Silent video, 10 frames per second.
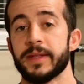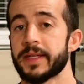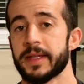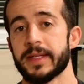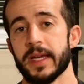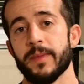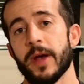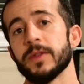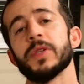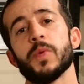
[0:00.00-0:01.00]
gonna take
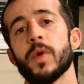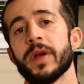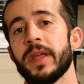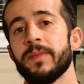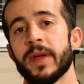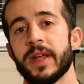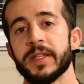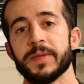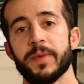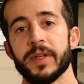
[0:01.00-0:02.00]
about twenty
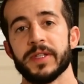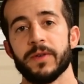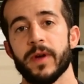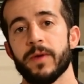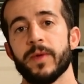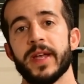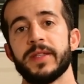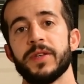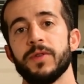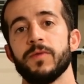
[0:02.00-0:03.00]
minutes, but it's a great way
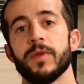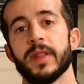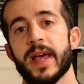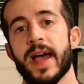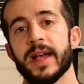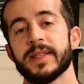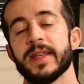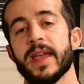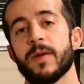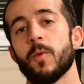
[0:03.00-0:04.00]
to relax
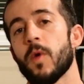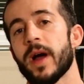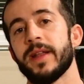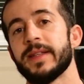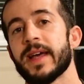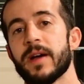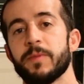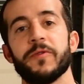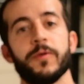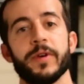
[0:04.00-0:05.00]
and wind down
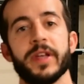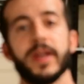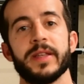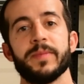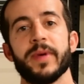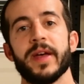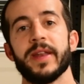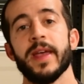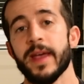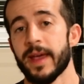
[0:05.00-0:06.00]
before you head to bed
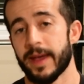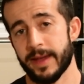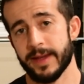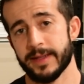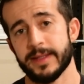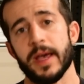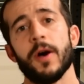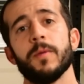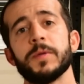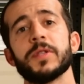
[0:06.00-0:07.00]
and to
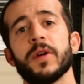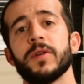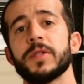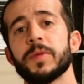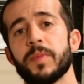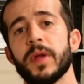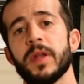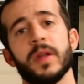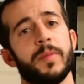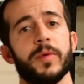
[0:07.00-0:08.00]
help start
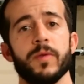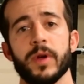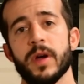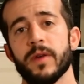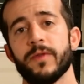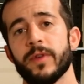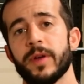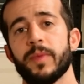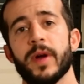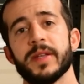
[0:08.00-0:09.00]
speeding up your
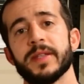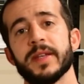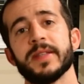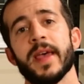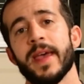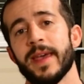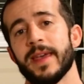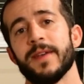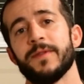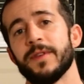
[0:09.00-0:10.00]
recovery process
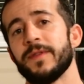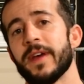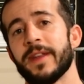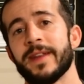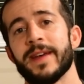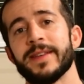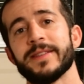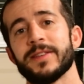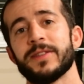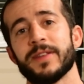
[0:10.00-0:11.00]
if you've done a
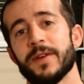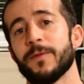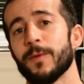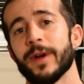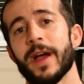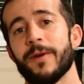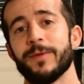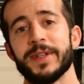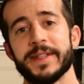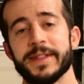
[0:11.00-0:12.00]
nice tough workout
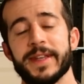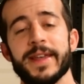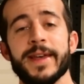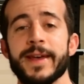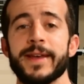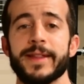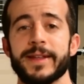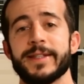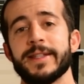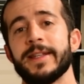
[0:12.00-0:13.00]
recently
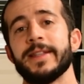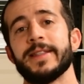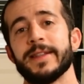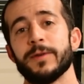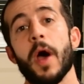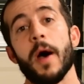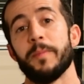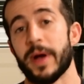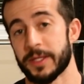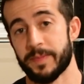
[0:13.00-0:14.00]
that you need to uh,
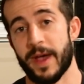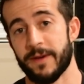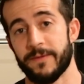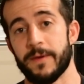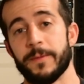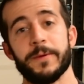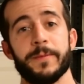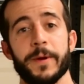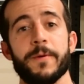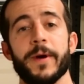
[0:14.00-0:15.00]
bounce back from a little
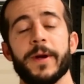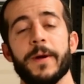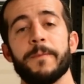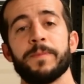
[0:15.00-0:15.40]
bit quicker.